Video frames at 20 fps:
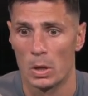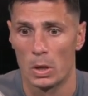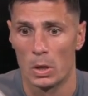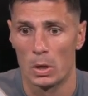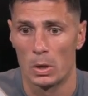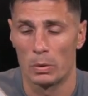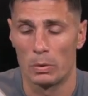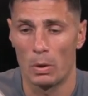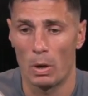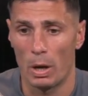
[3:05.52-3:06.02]

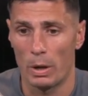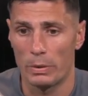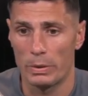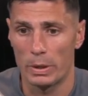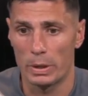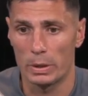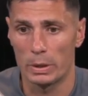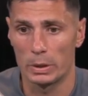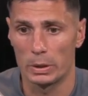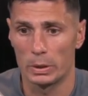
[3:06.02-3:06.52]
No, I
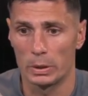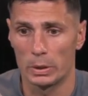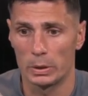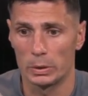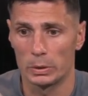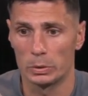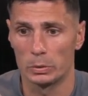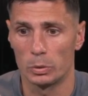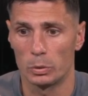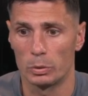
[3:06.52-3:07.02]
think,
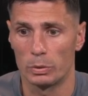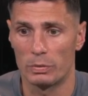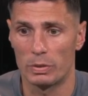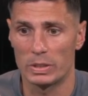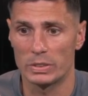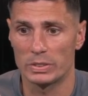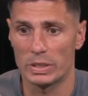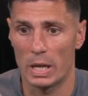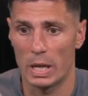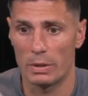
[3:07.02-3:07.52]
you know, the
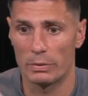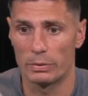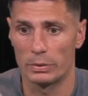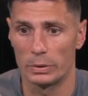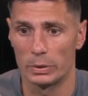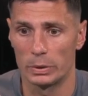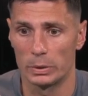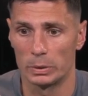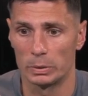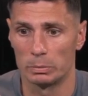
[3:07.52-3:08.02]
first half,
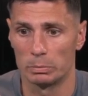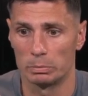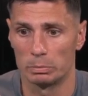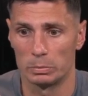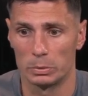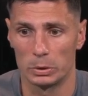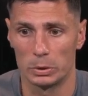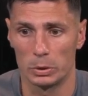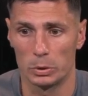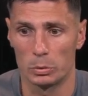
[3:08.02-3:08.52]

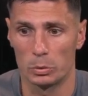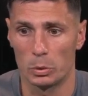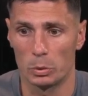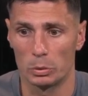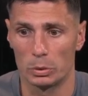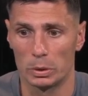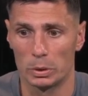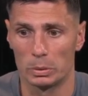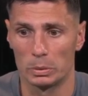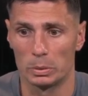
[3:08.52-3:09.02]
you know,
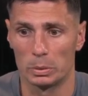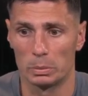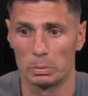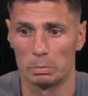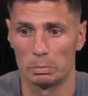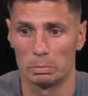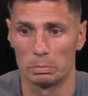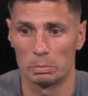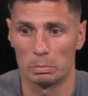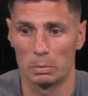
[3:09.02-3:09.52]
the
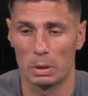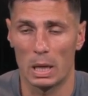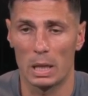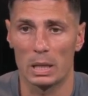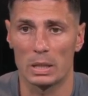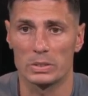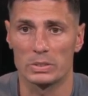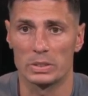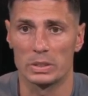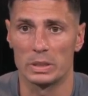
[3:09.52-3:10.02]

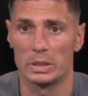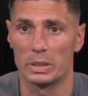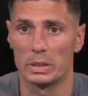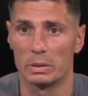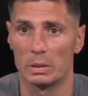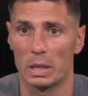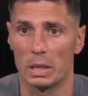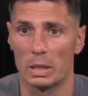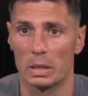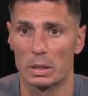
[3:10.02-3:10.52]
Galaxy
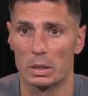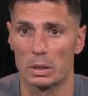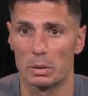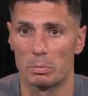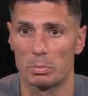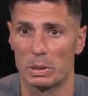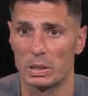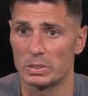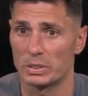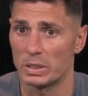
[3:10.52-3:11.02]
didn't, like,
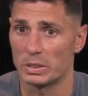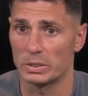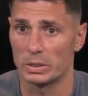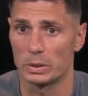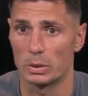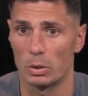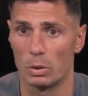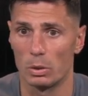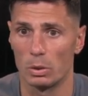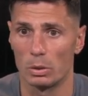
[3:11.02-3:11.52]
press us
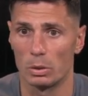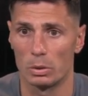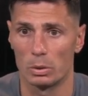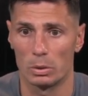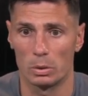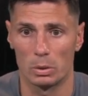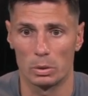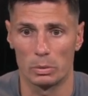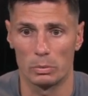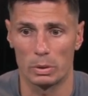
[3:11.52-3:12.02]
at
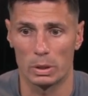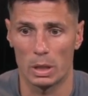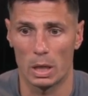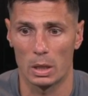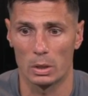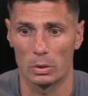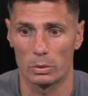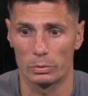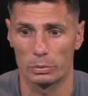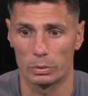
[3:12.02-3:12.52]
all. We
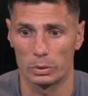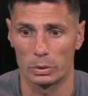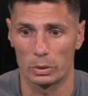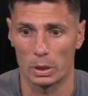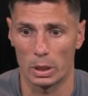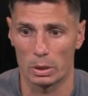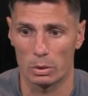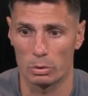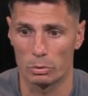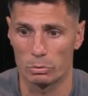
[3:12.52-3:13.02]
kind of
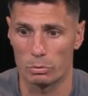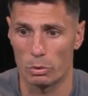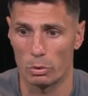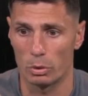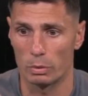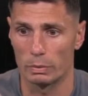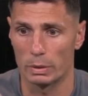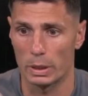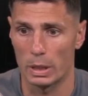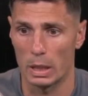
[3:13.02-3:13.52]
had control
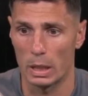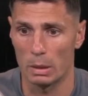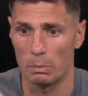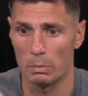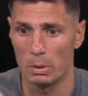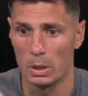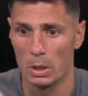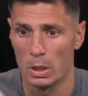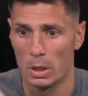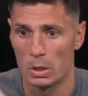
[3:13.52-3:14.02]
of the
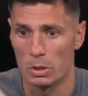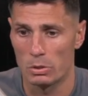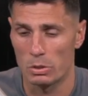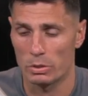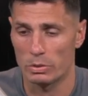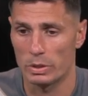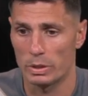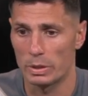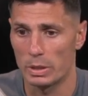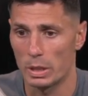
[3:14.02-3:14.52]
game.
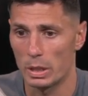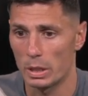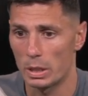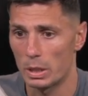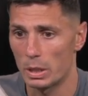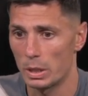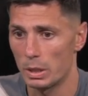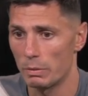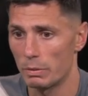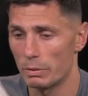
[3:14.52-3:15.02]
Just, I think,
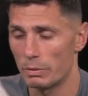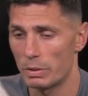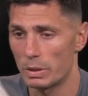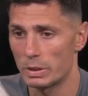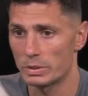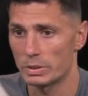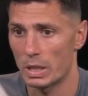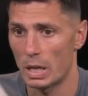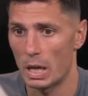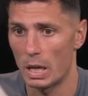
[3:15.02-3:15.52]
even
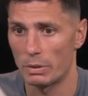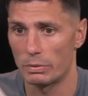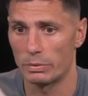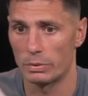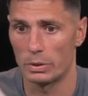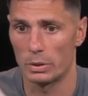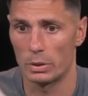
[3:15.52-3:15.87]
first half,